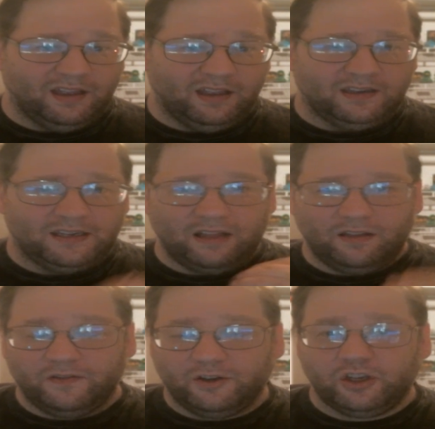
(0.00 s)

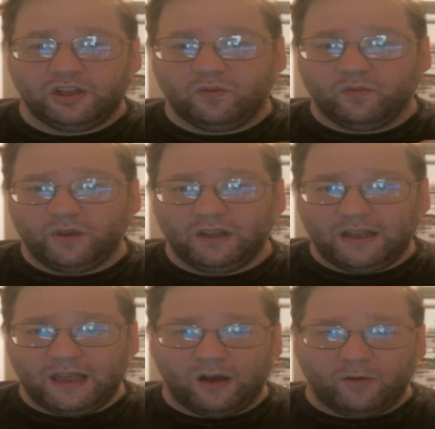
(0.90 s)
television that
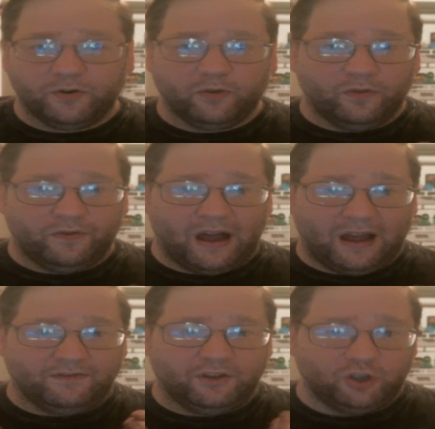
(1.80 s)
really helped
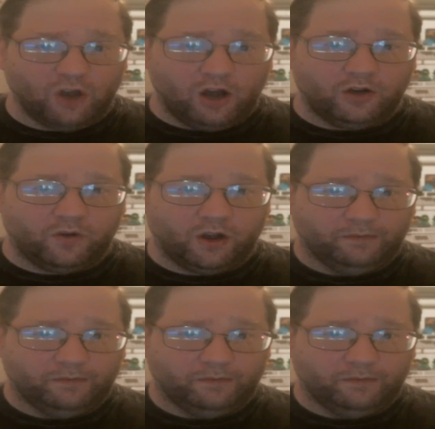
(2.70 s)
revive the genre.